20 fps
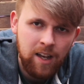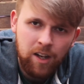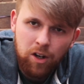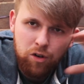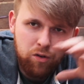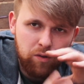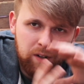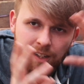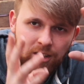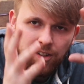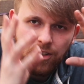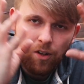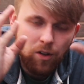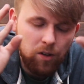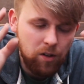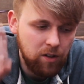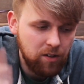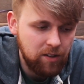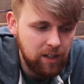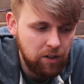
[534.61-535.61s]

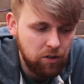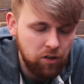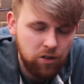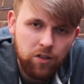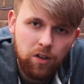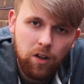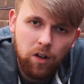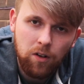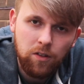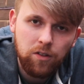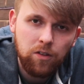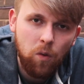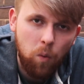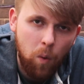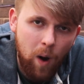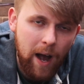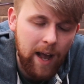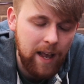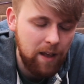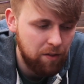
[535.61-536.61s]
crystals, it just looks
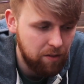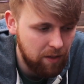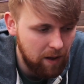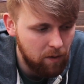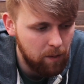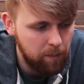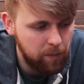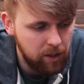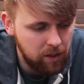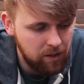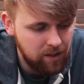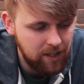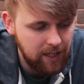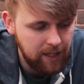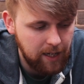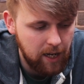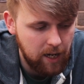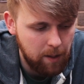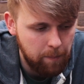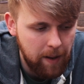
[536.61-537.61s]
quite
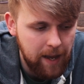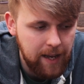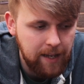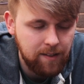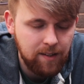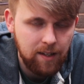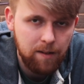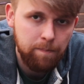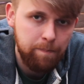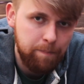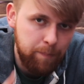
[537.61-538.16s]
therapeutic and amazing.